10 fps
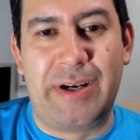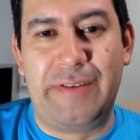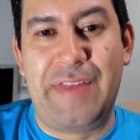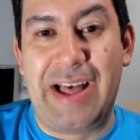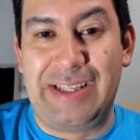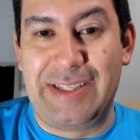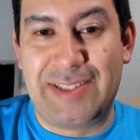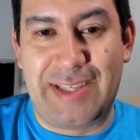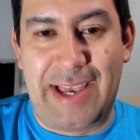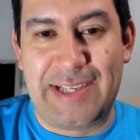of that
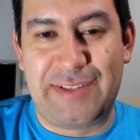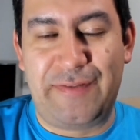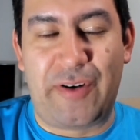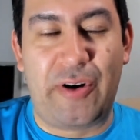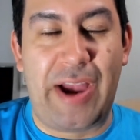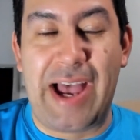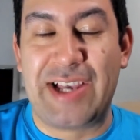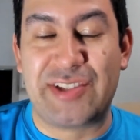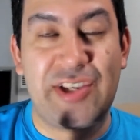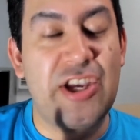list as far
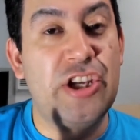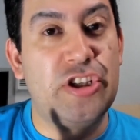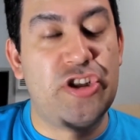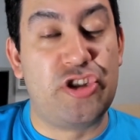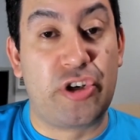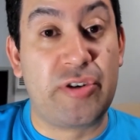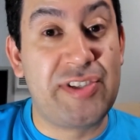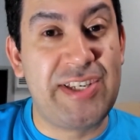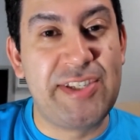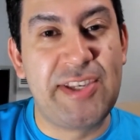as
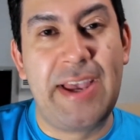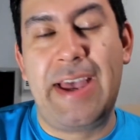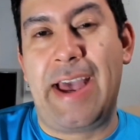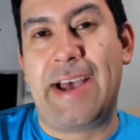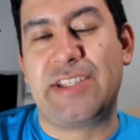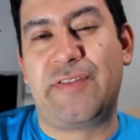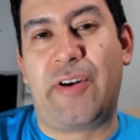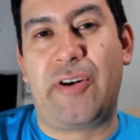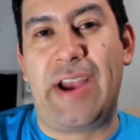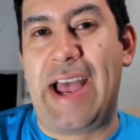jerseys, as
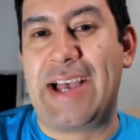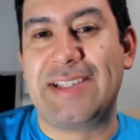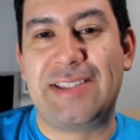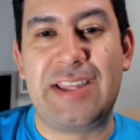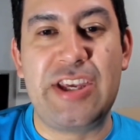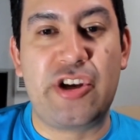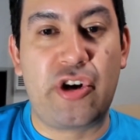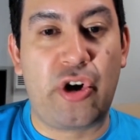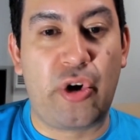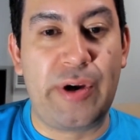far as the
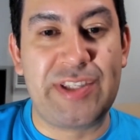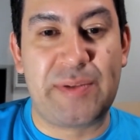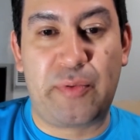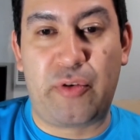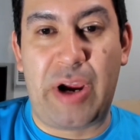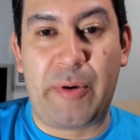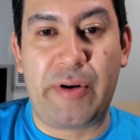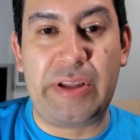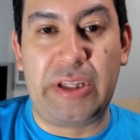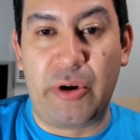current
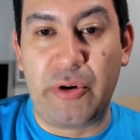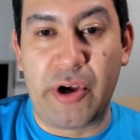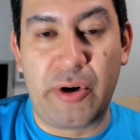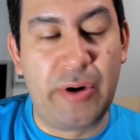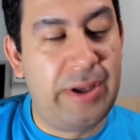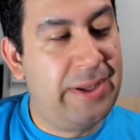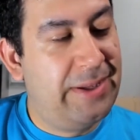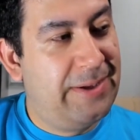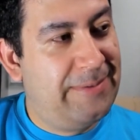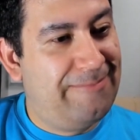primary logo.
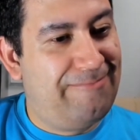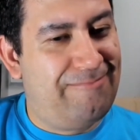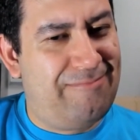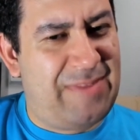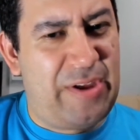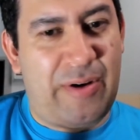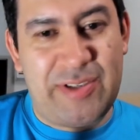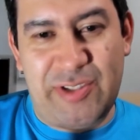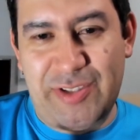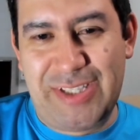There are
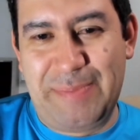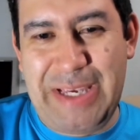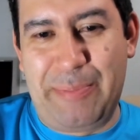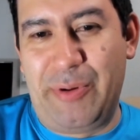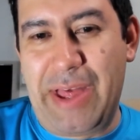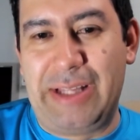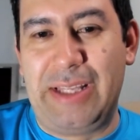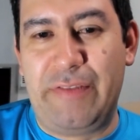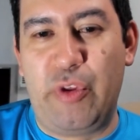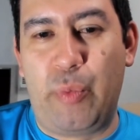still some people that
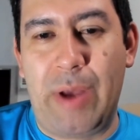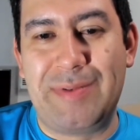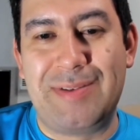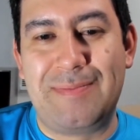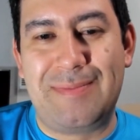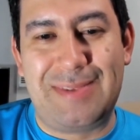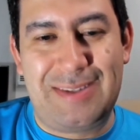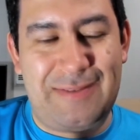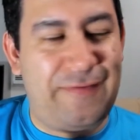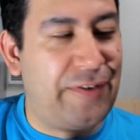love the web
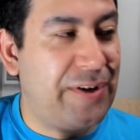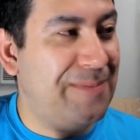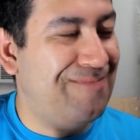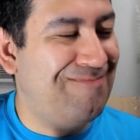foot.